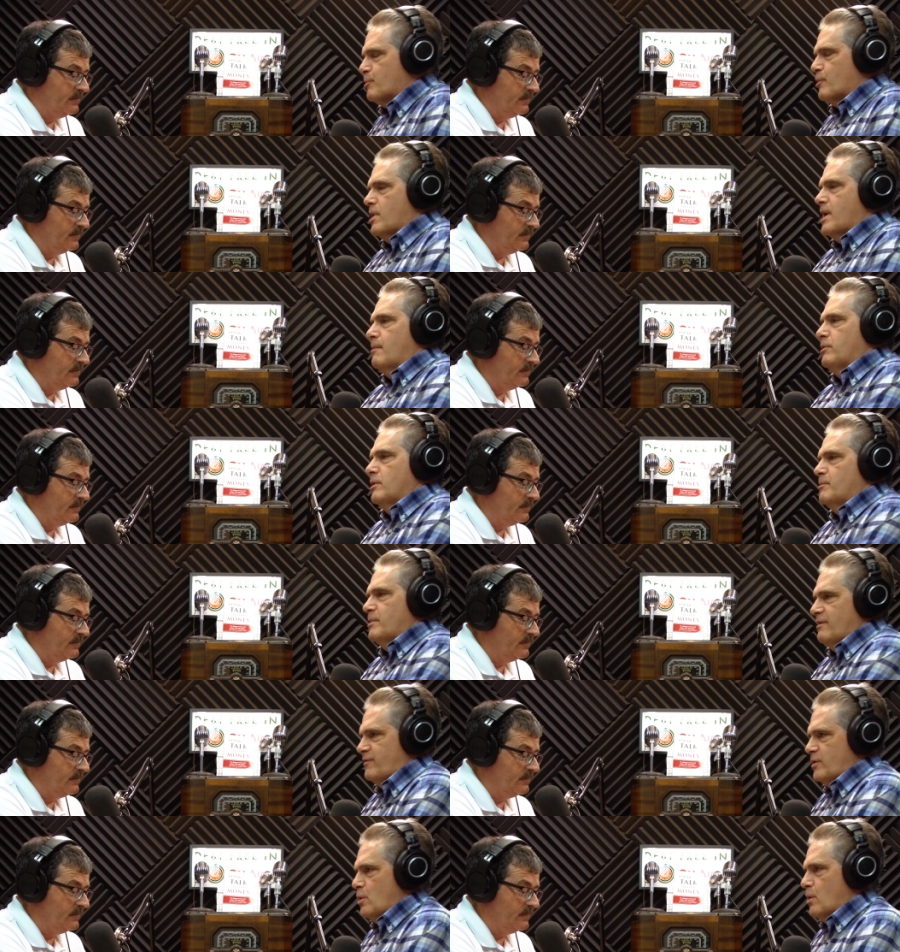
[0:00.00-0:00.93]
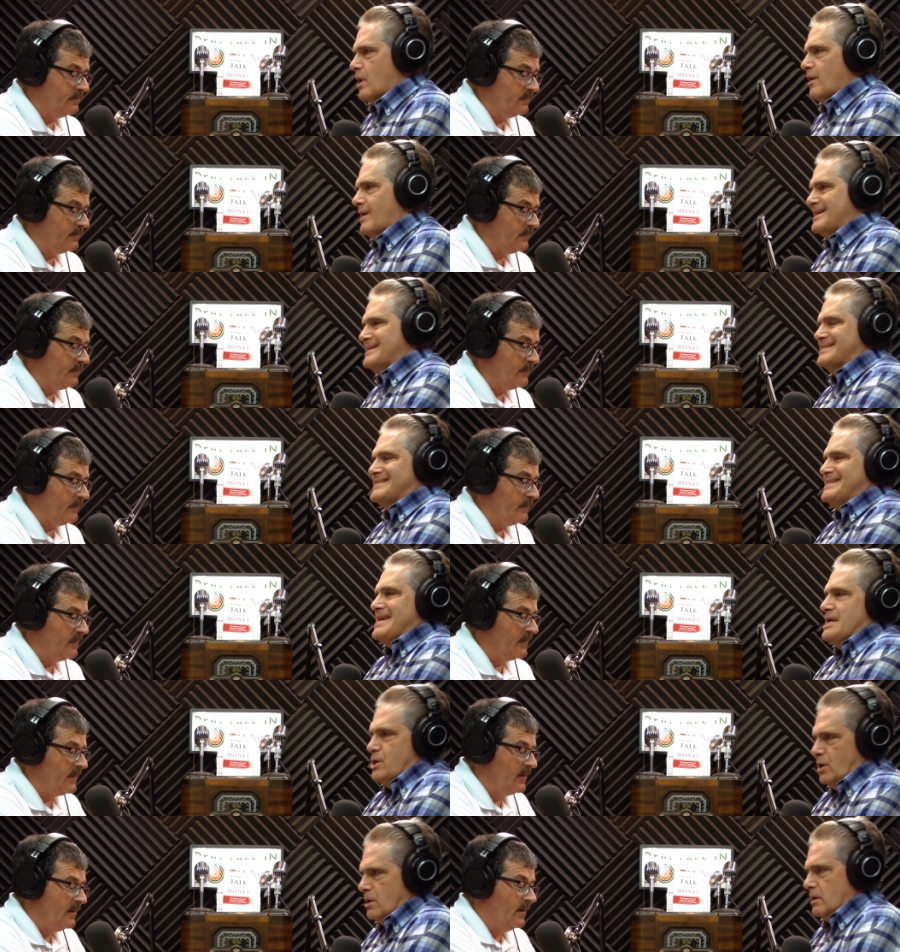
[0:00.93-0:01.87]
Speaker 1: a problem
Speaker 2: if you are a
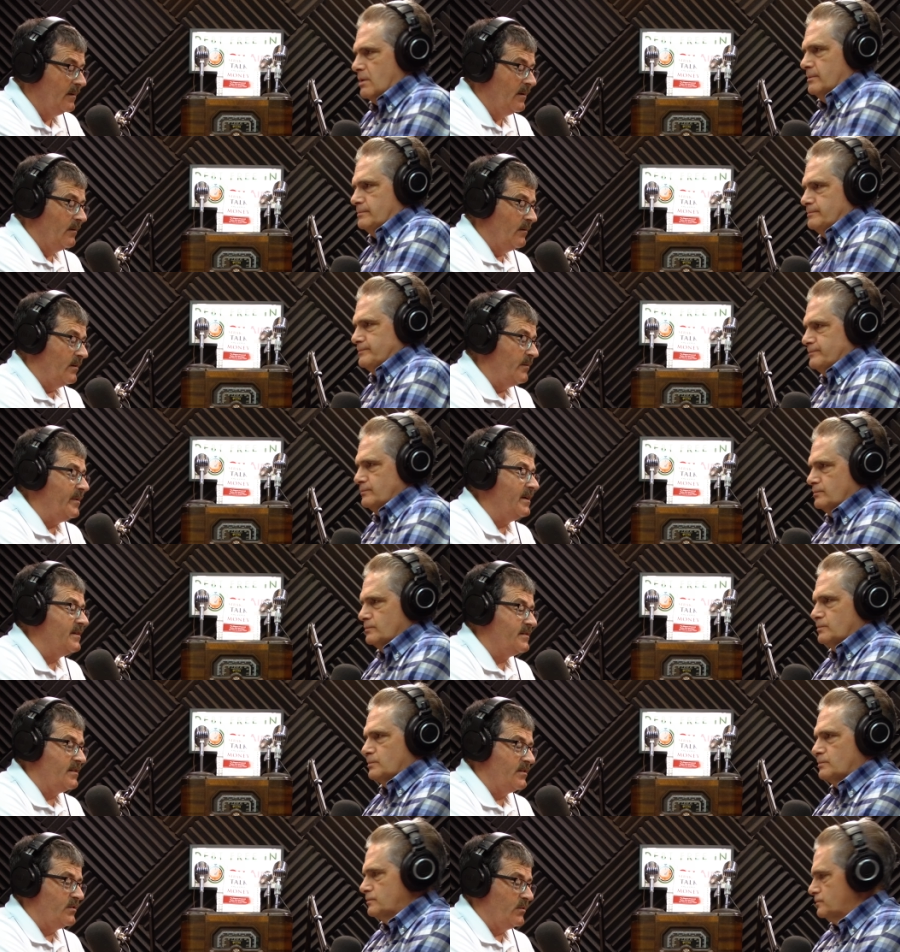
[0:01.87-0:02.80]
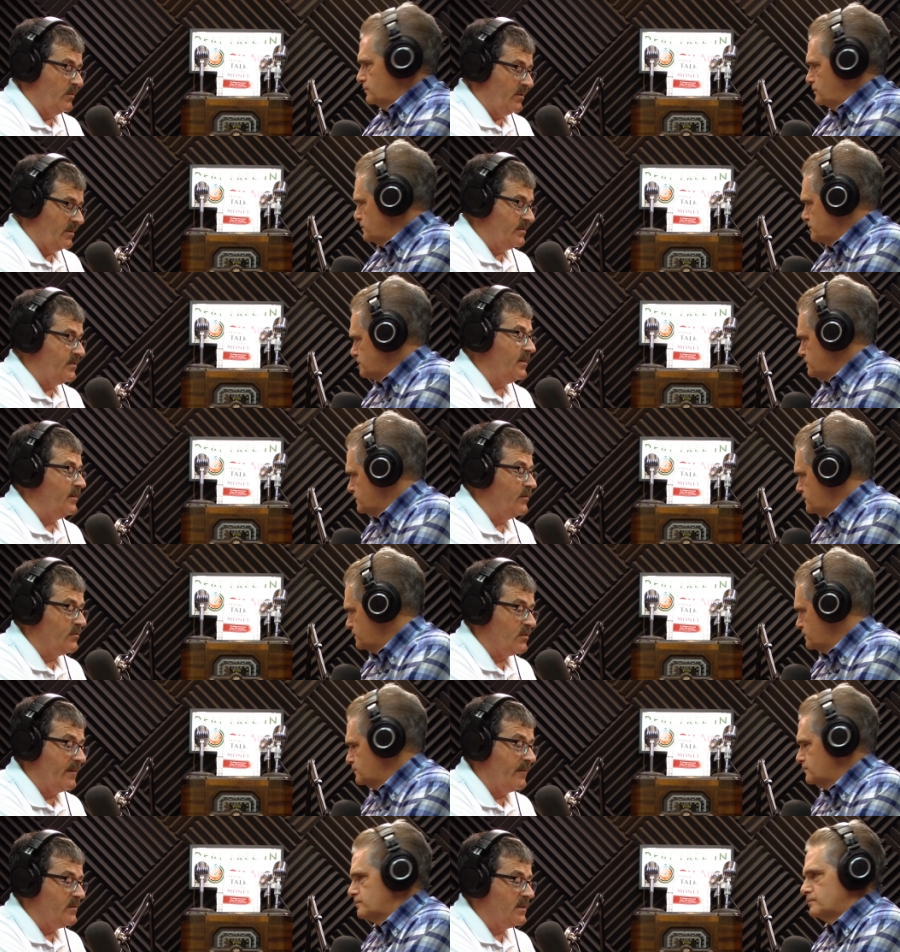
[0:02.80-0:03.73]
senior? Well, the biggest issue with the
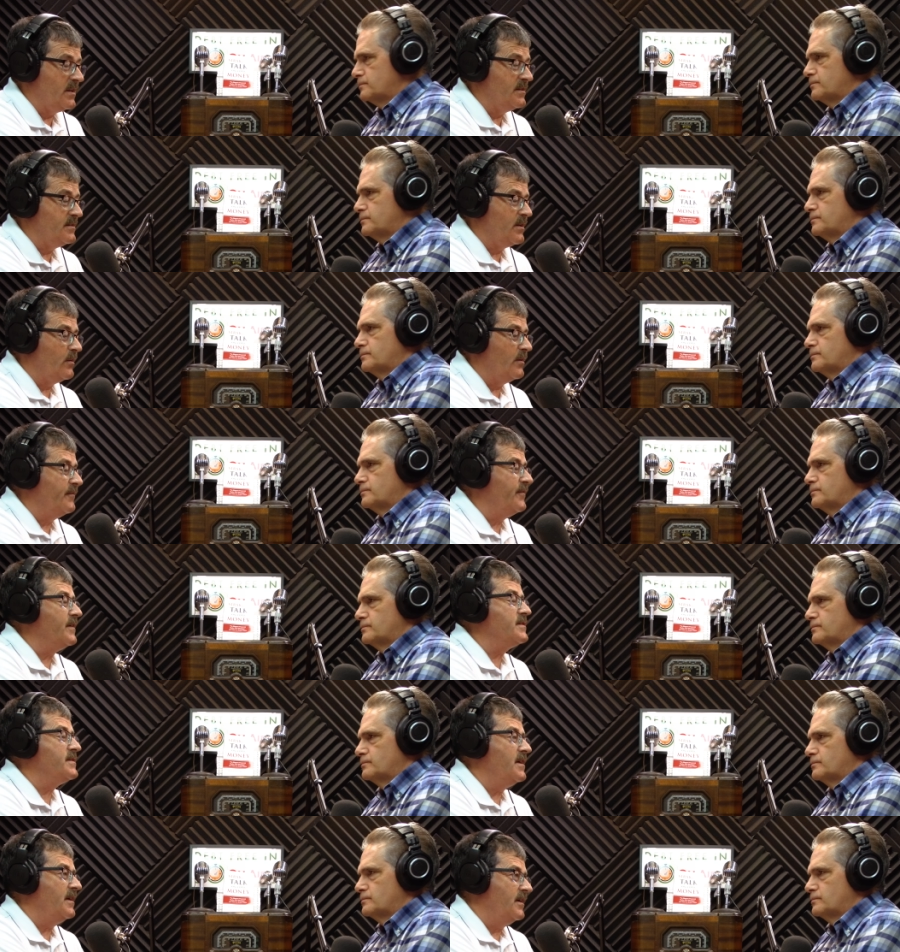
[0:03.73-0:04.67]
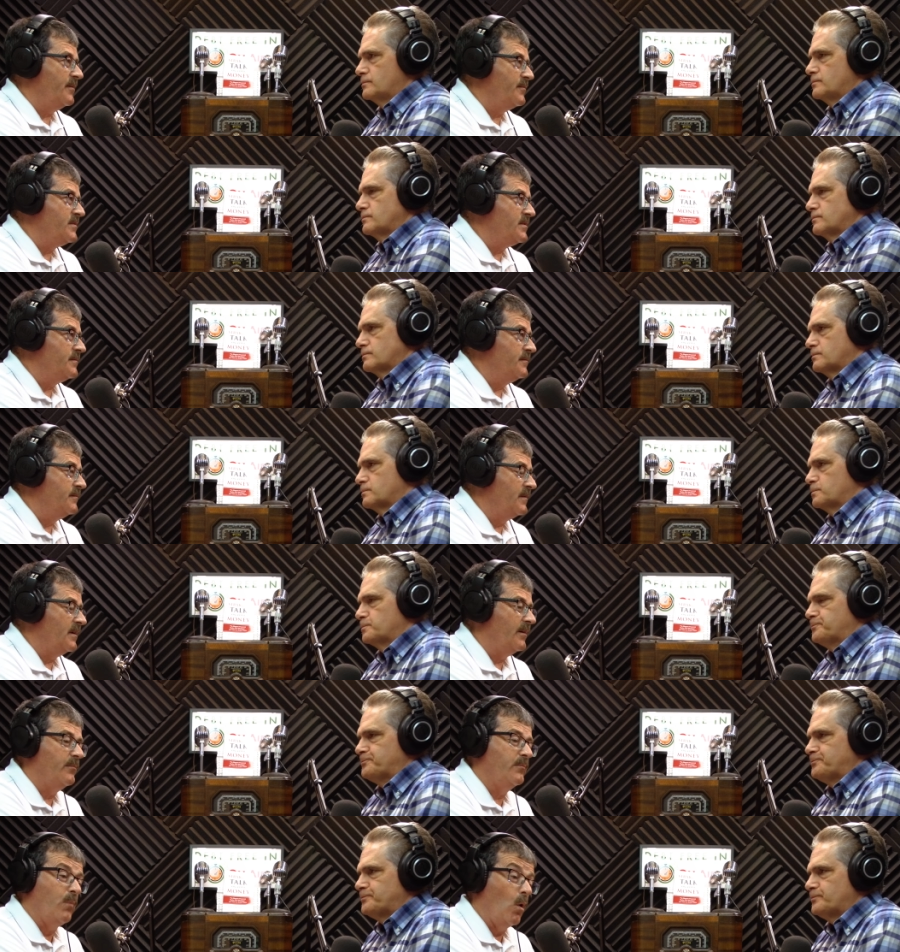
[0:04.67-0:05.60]
seniors, obviously, is they're on fixed incomes,
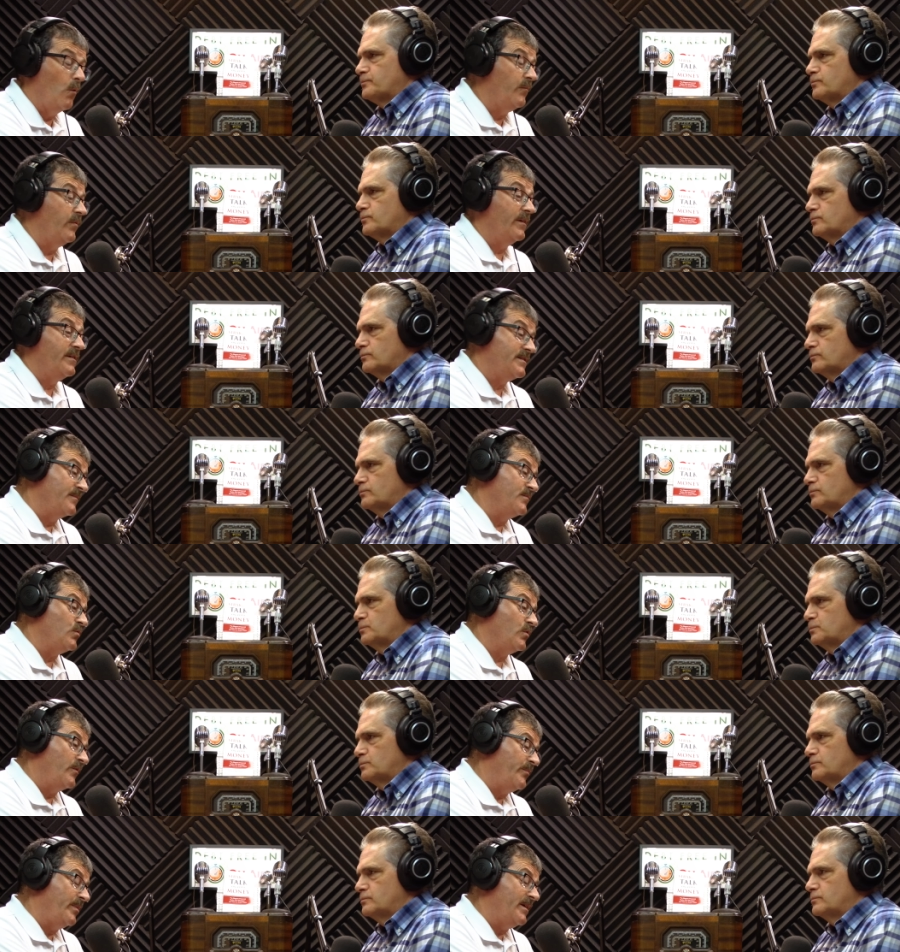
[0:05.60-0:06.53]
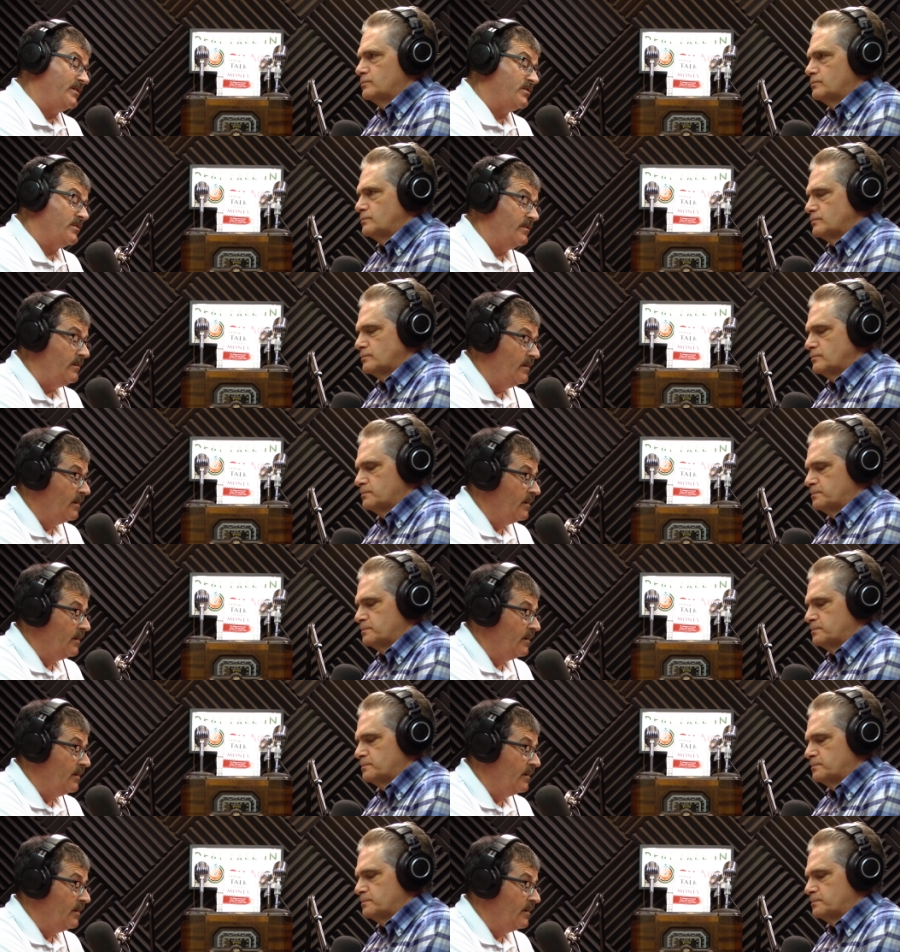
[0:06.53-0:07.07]
hopefully some sort of pension